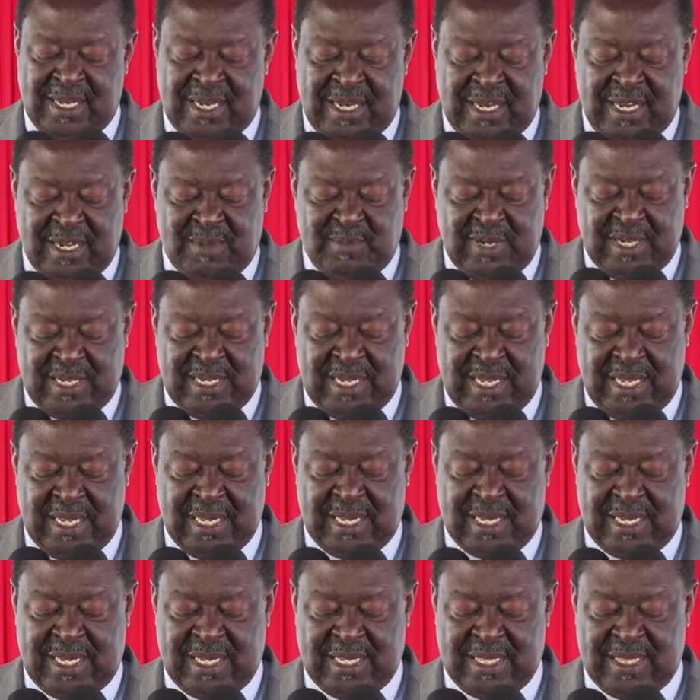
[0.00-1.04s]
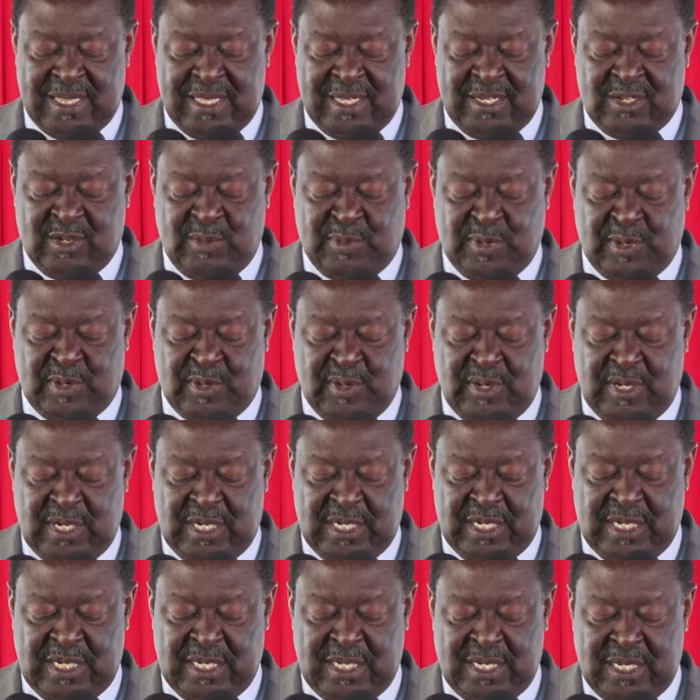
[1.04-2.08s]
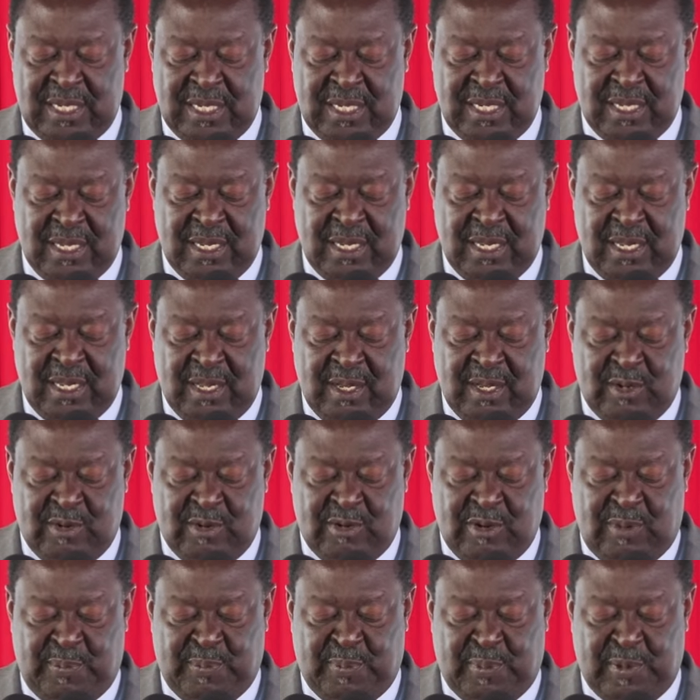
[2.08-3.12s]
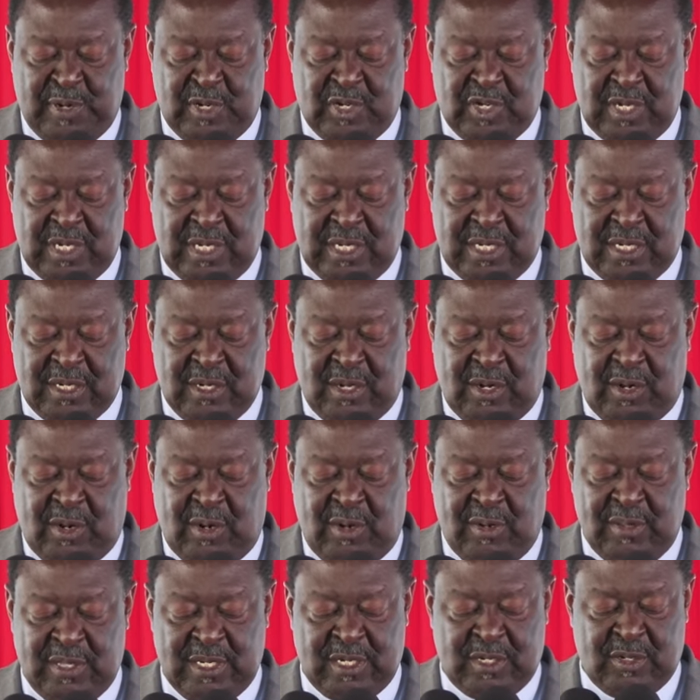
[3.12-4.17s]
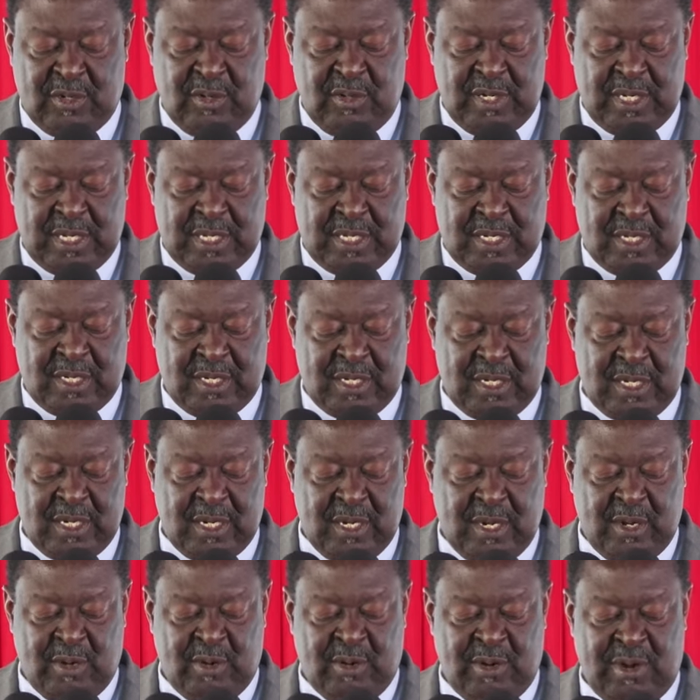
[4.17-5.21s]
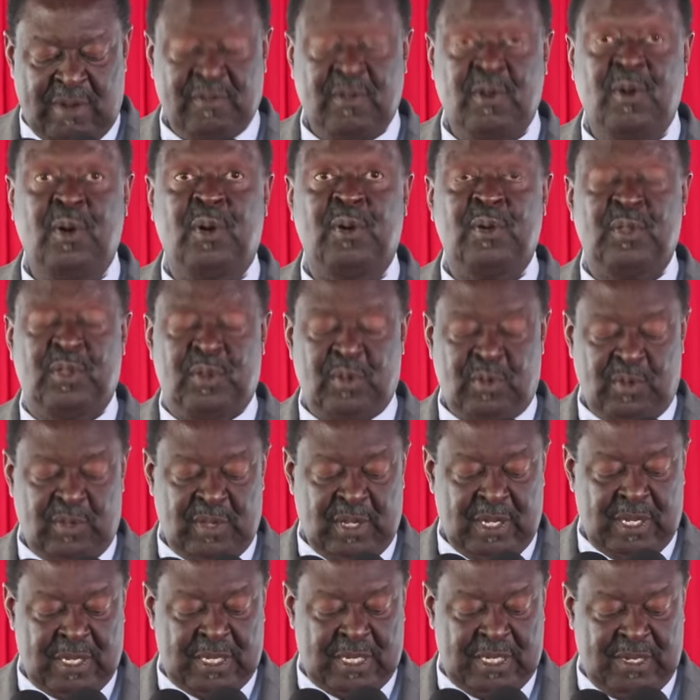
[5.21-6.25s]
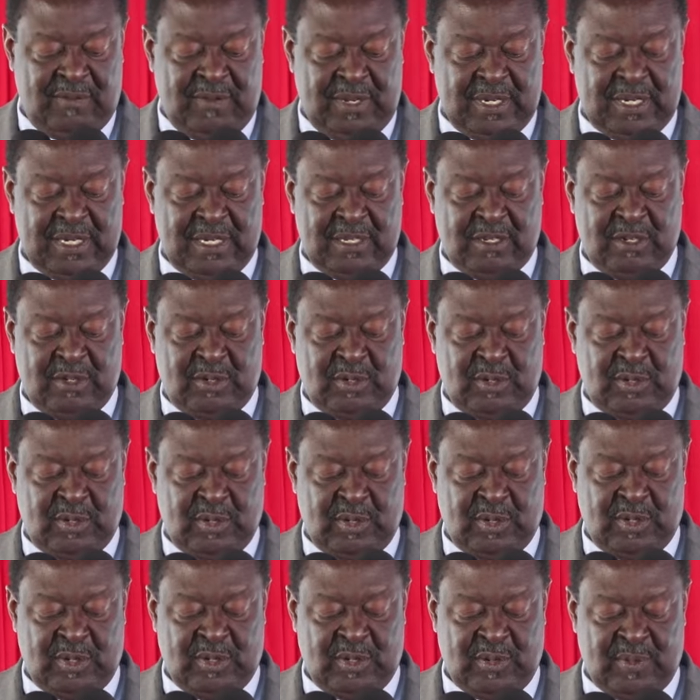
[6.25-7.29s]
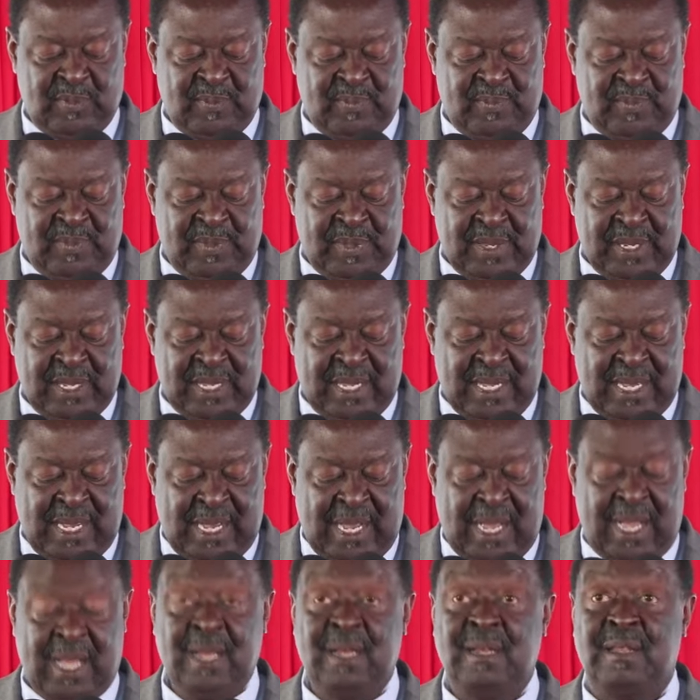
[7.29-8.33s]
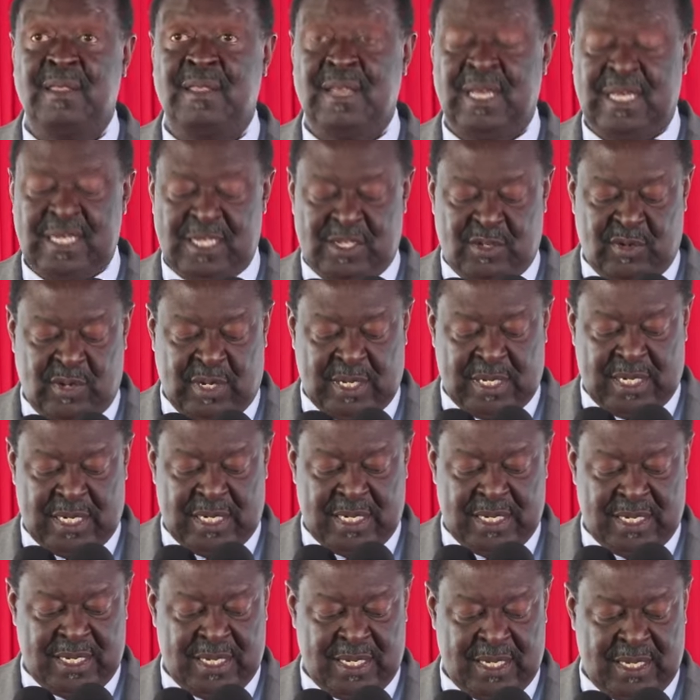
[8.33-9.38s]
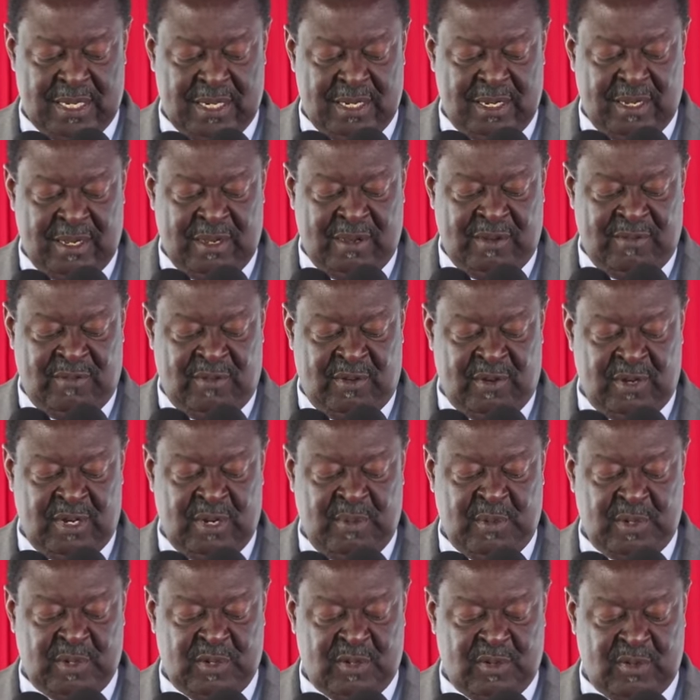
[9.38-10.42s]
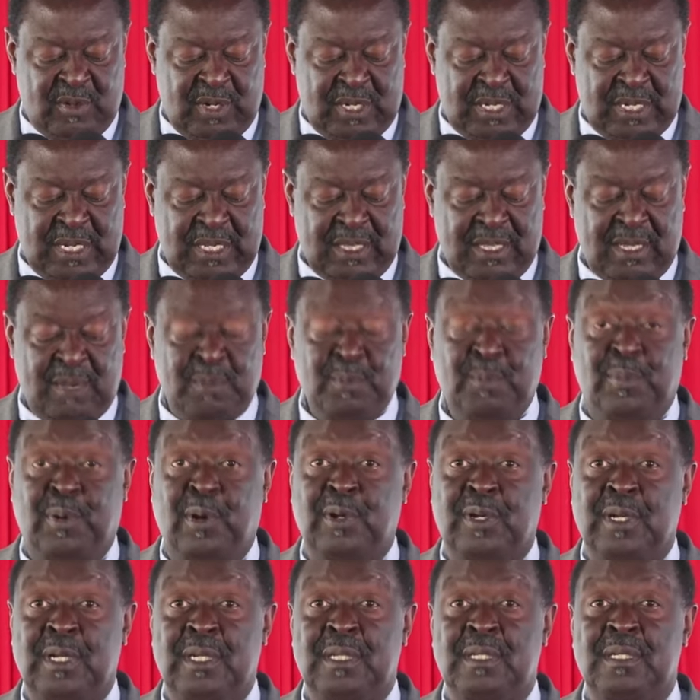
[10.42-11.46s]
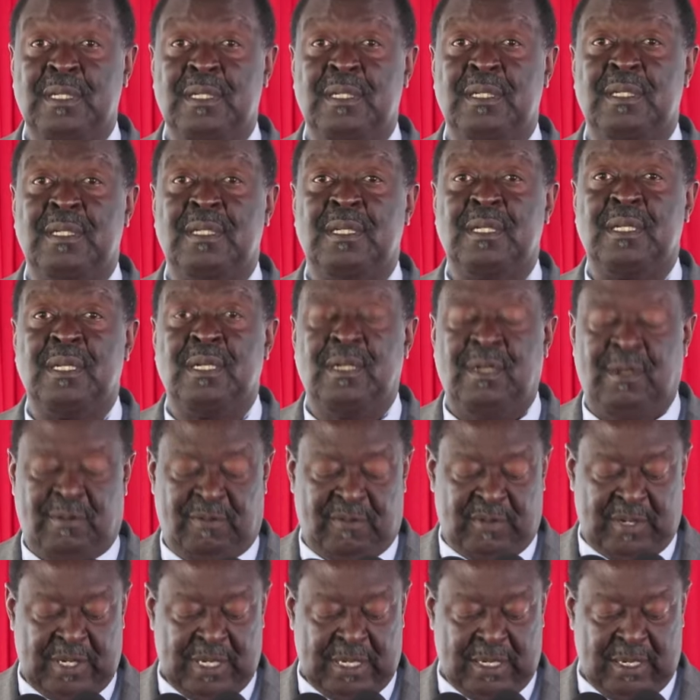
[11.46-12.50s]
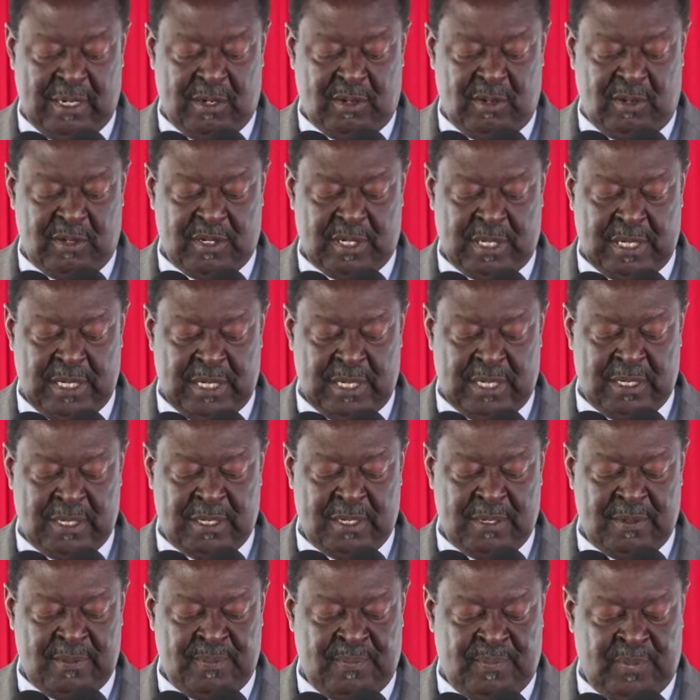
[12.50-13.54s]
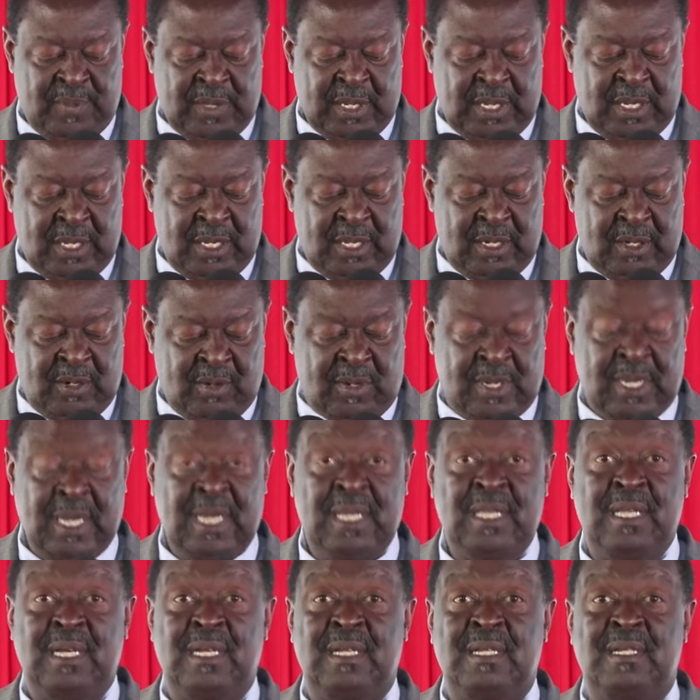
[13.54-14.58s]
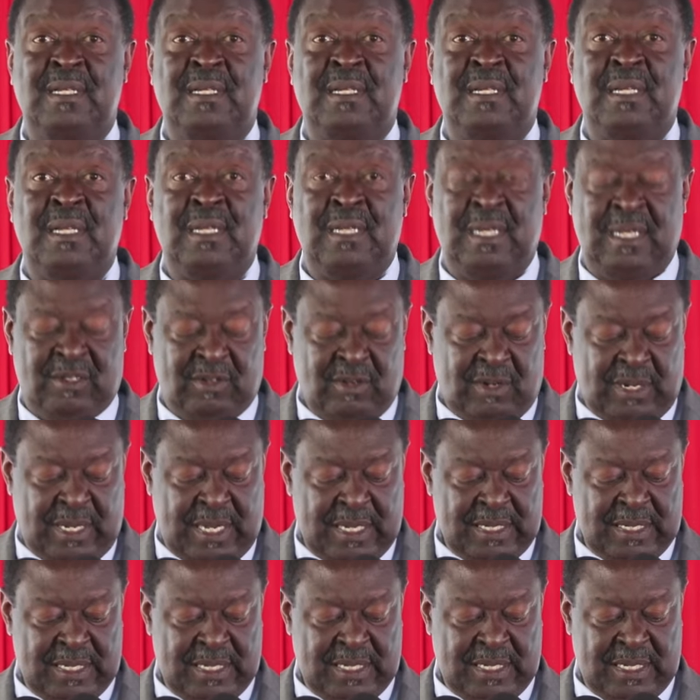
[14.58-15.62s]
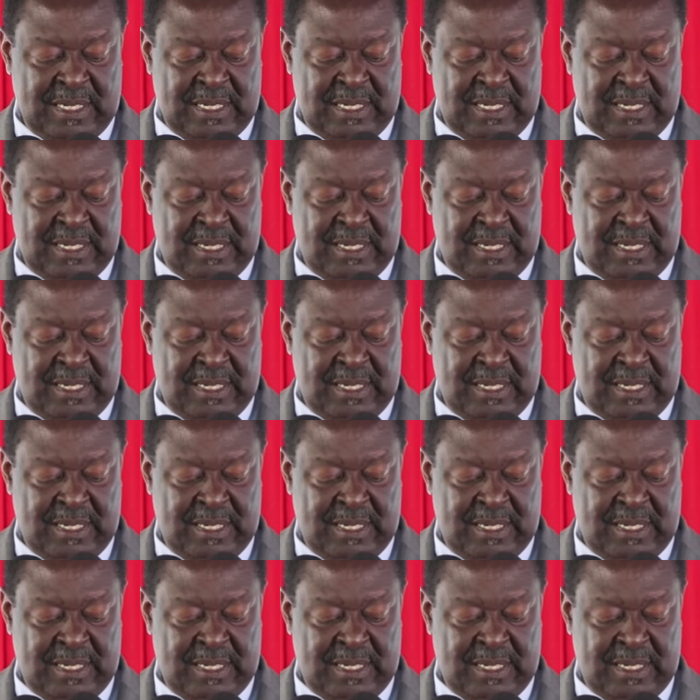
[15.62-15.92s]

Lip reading: let me take this opportunity to appreciate all the students who have gone through the TVET institutions and their instructors for demonstrating the importance of technical skills to Kenya's industrialization.